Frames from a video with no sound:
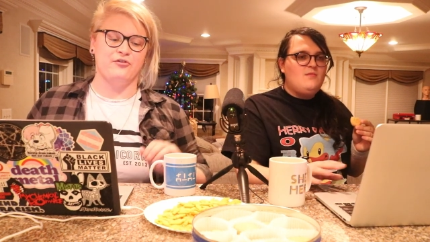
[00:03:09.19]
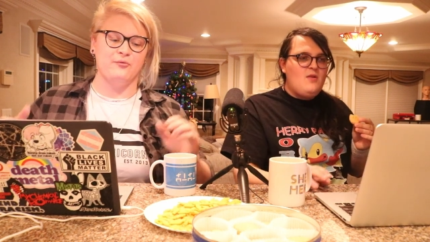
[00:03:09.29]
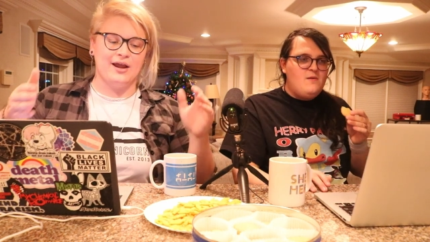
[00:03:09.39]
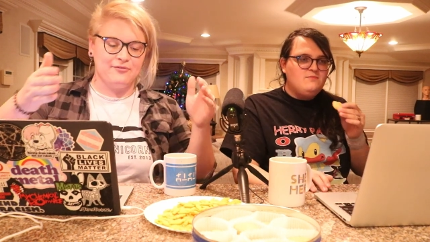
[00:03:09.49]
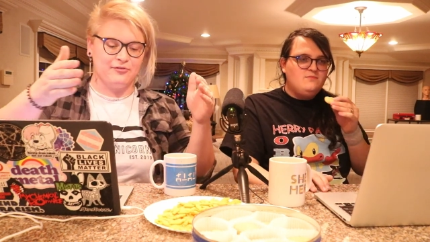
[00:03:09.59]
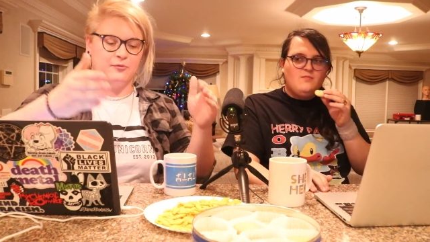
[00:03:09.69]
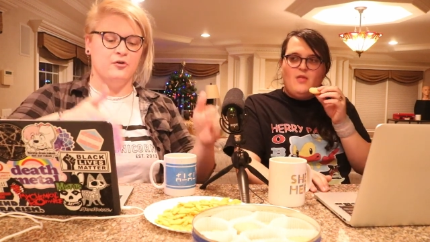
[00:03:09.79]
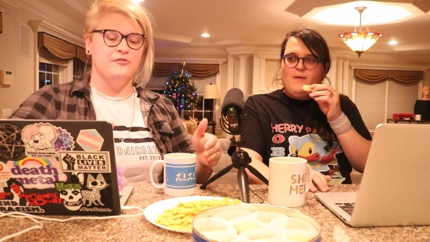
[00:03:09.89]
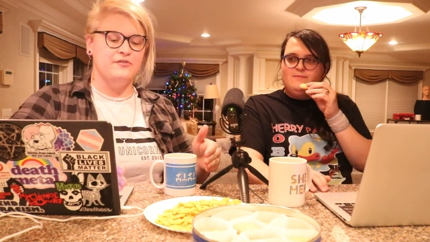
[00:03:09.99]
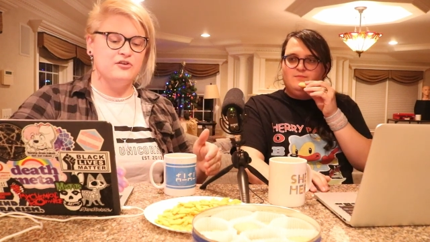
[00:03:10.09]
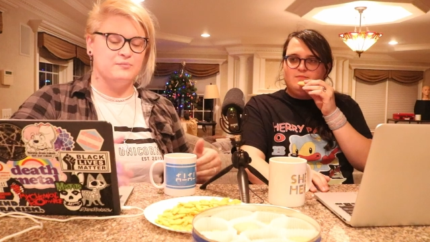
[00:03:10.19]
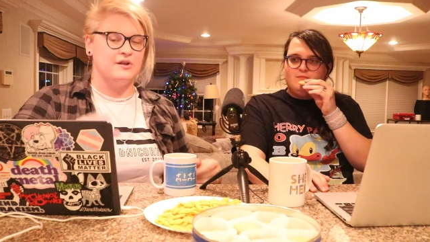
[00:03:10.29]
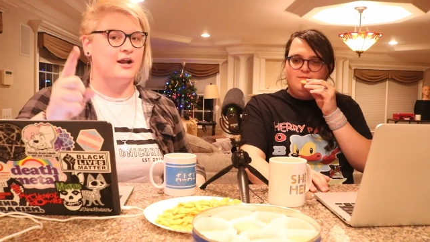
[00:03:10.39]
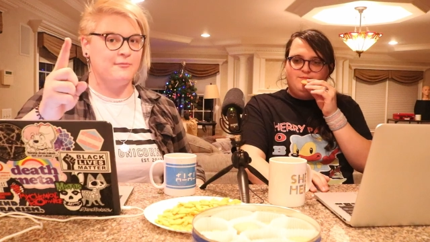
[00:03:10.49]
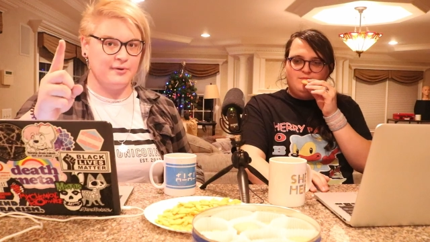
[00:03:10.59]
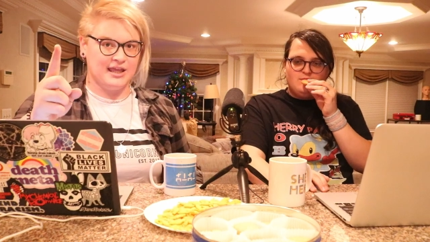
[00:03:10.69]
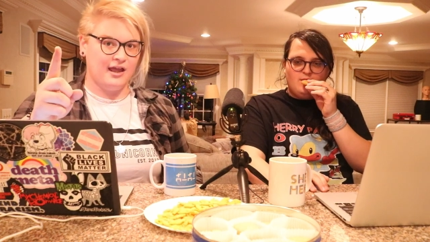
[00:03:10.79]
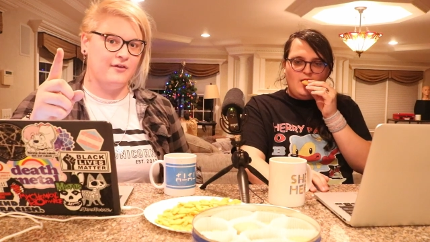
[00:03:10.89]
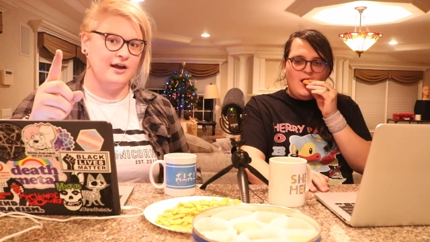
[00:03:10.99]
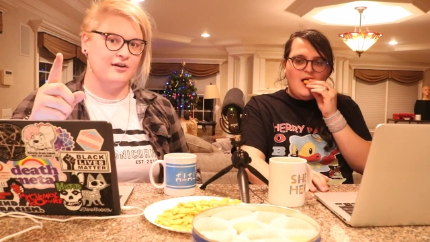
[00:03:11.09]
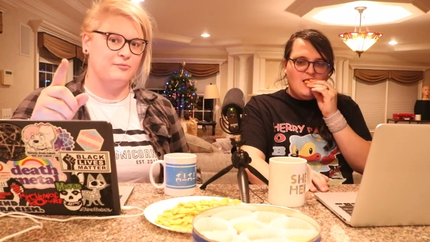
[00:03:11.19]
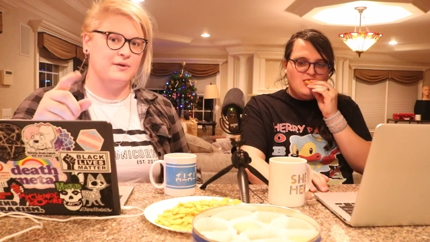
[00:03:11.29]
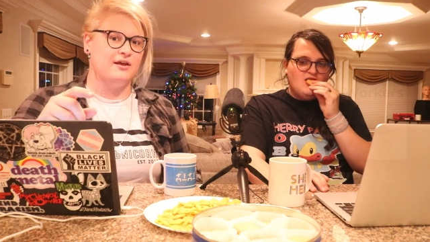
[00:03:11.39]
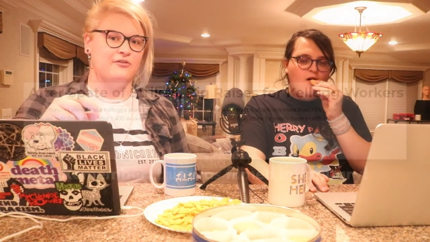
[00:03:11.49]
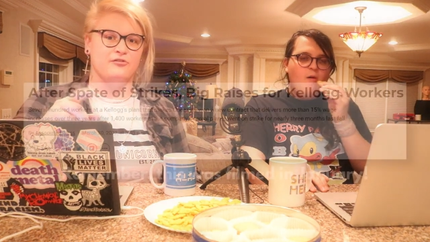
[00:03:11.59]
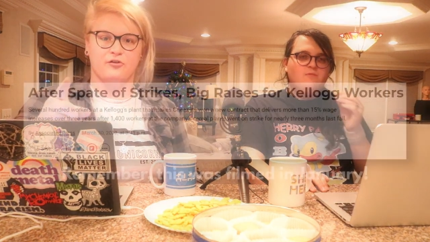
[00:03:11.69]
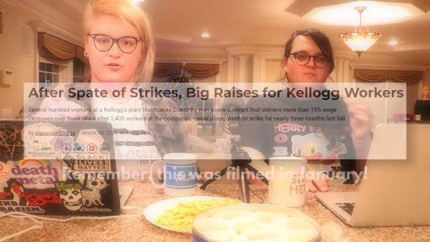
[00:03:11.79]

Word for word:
Speaker 1: So we have some Goldfish, but not by Kellogg's, because don't